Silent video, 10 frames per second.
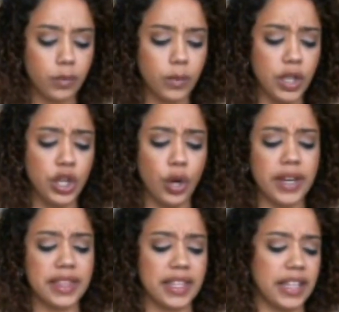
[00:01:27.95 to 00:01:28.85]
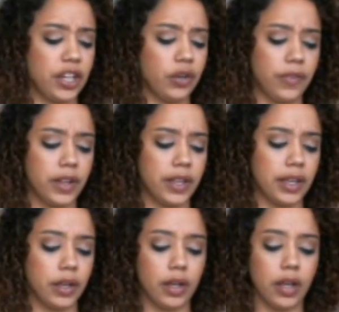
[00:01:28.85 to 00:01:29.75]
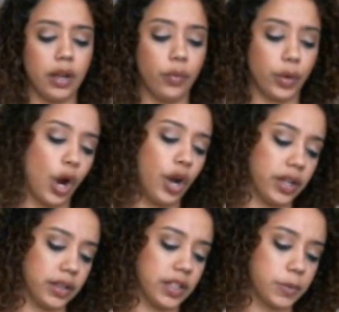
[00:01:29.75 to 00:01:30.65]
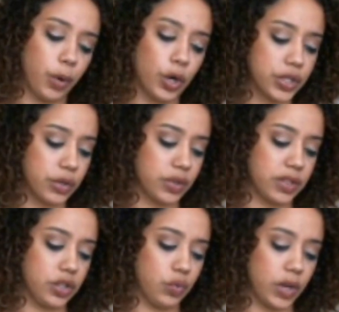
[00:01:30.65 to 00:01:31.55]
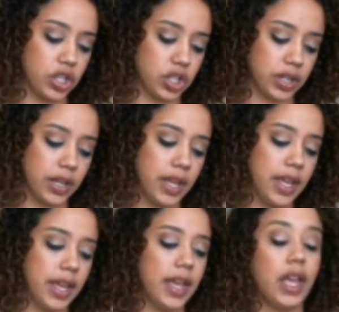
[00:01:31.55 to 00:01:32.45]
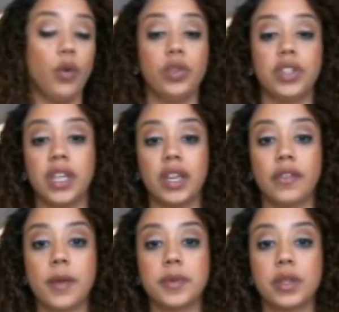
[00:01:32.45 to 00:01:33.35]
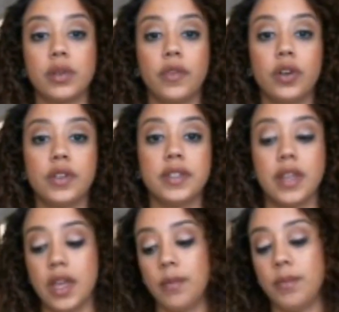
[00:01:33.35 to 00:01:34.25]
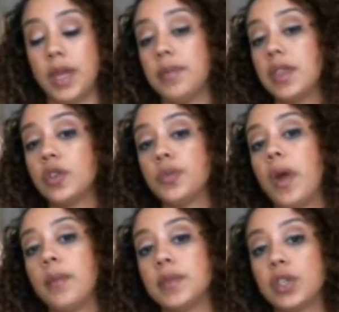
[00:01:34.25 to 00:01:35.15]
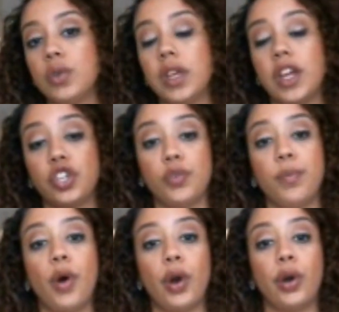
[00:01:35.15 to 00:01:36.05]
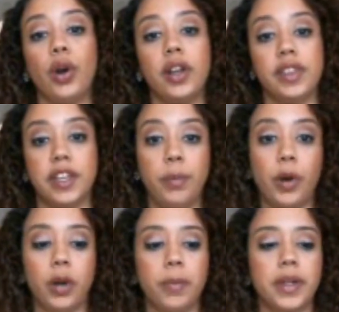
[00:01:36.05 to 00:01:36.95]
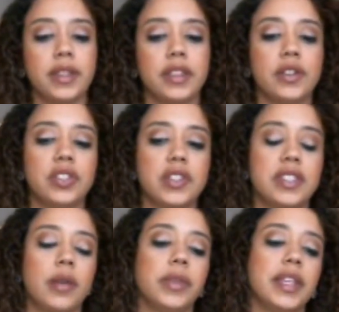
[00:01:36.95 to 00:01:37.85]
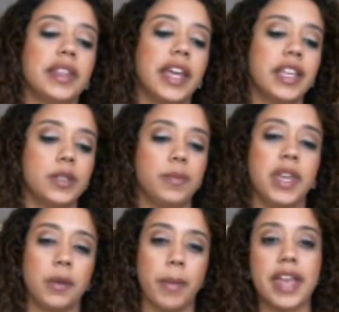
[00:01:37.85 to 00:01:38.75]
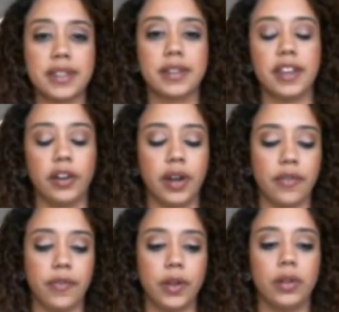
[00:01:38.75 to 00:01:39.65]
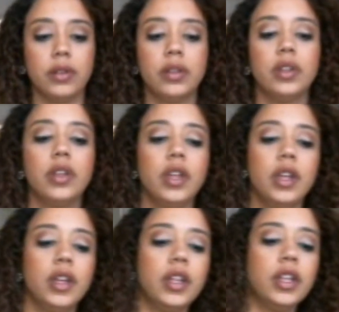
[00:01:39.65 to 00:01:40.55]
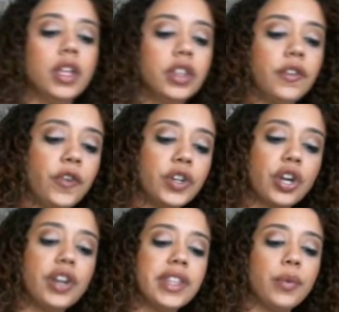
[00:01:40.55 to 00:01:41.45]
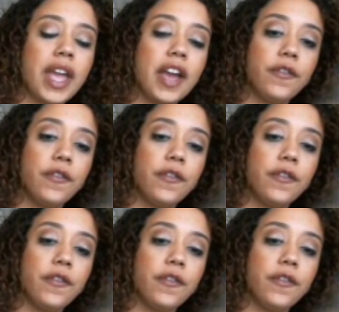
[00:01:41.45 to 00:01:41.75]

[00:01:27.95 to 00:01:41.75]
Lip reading: you know, anything that you're feeling regarding this person or situation. And with the King of Cups in the reverse, maybe there's promiscuity on your part or on their part, but there's just something that is being masked here, I feel. The first card that we have